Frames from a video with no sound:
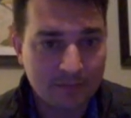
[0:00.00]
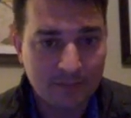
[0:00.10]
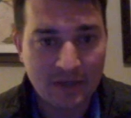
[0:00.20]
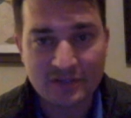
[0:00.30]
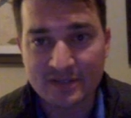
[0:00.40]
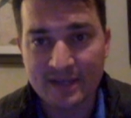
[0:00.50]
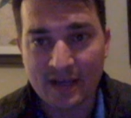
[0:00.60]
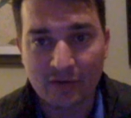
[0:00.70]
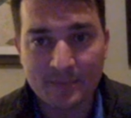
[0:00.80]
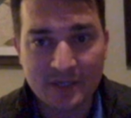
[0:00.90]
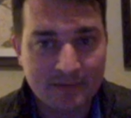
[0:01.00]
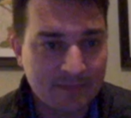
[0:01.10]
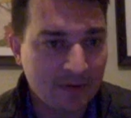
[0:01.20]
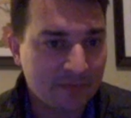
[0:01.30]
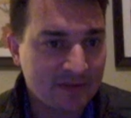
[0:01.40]
I should say encrypted,
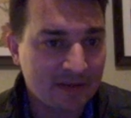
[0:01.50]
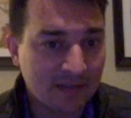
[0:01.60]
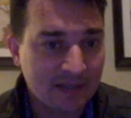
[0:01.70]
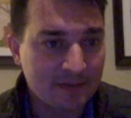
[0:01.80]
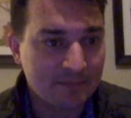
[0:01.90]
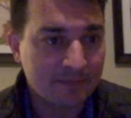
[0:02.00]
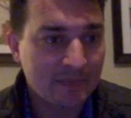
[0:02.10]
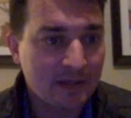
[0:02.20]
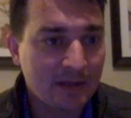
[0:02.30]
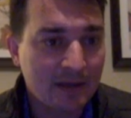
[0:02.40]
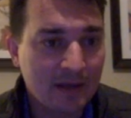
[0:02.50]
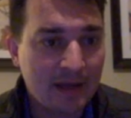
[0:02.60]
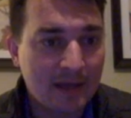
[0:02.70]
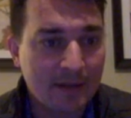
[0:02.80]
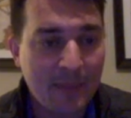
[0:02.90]
I never said deleted.
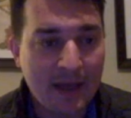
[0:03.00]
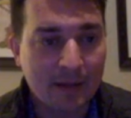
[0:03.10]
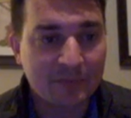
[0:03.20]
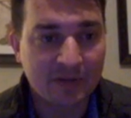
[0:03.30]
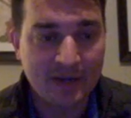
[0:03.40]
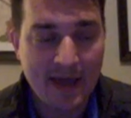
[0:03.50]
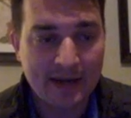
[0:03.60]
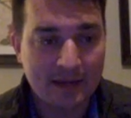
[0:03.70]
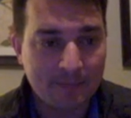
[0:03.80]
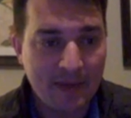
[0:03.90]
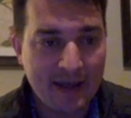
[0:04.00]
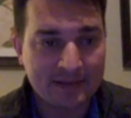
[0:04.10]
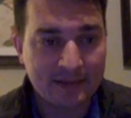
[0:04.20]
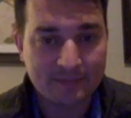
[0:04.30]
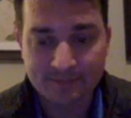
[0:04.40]
And the backups are not
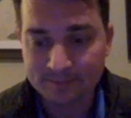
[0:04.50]
impacted.